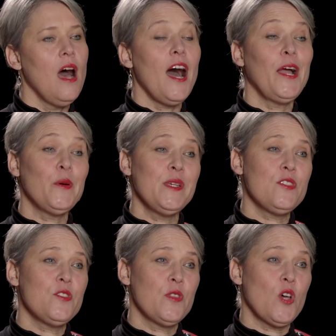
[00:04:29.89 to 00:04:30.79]
I always
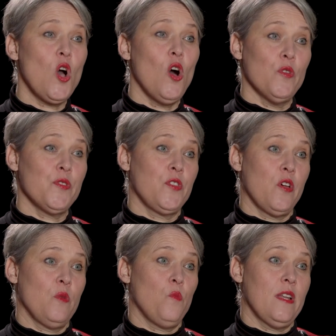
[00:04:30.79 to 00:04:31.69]
do the whole
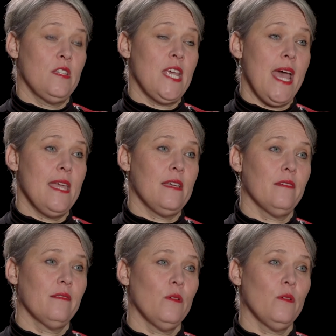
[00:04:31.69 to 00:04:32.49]
song in one take,